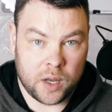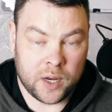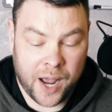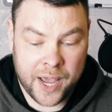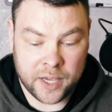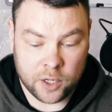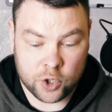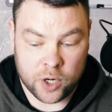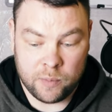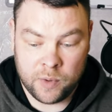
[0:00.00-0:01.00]
the hiking
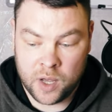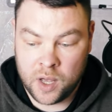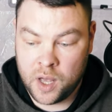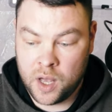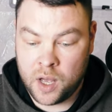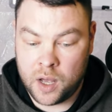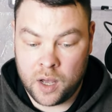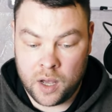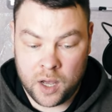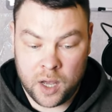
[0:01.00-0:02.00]
trip,
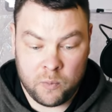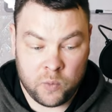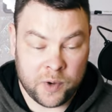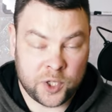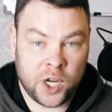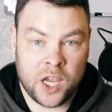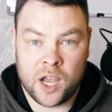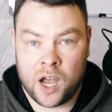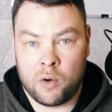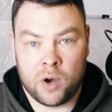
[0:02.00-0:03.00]
we were
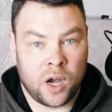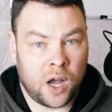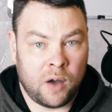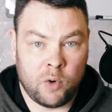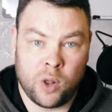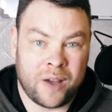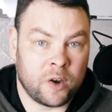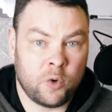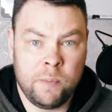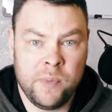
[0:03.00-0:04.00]
checking all our
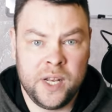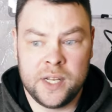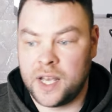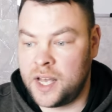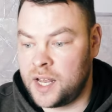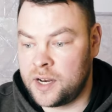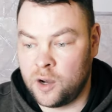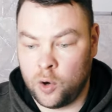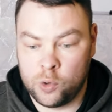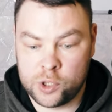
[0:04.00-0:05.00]
equipment and
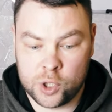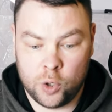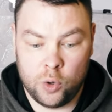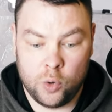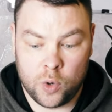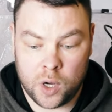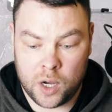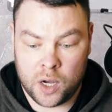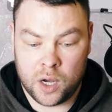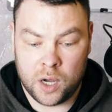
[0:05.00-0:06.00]
also
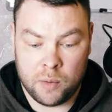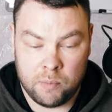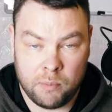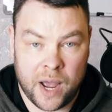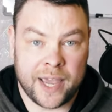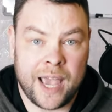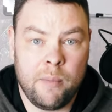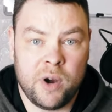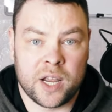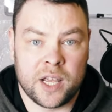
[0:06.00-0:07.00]
my
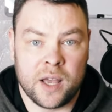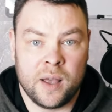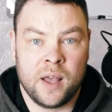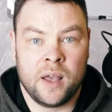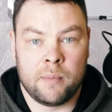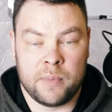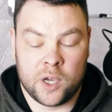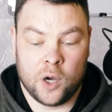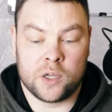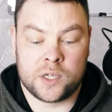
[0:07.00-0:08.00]
camera gear,
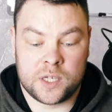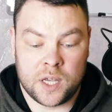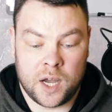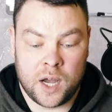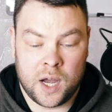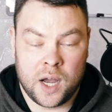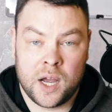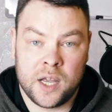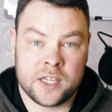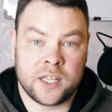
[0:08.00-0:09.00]
because
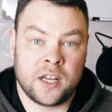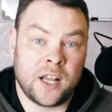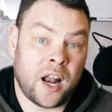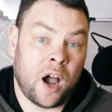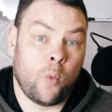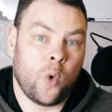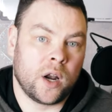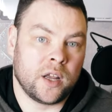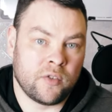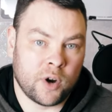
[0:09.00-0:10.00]
I decided that I
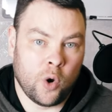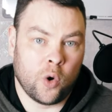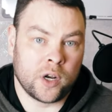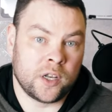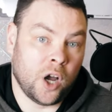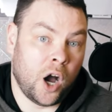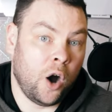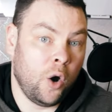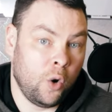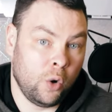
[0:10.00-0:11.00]
want to record the
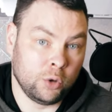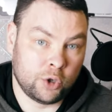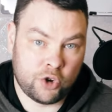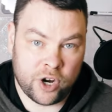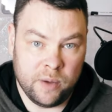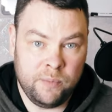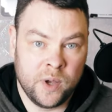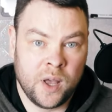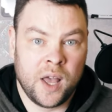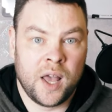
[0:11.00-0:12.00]
whole trip,
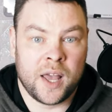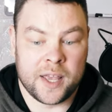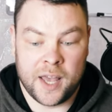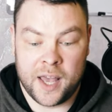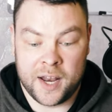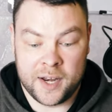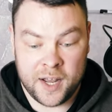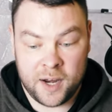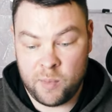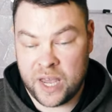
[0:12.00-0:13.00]
yeah, and
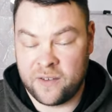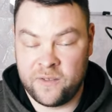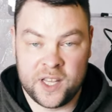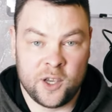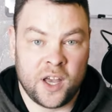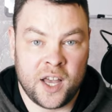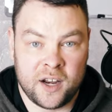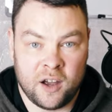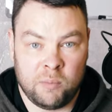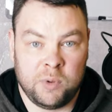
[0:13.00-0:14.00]
then make a video
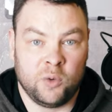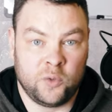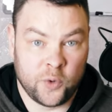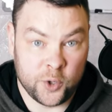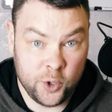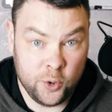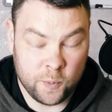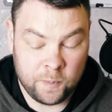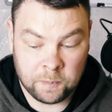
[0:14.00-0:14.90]
and upload for you.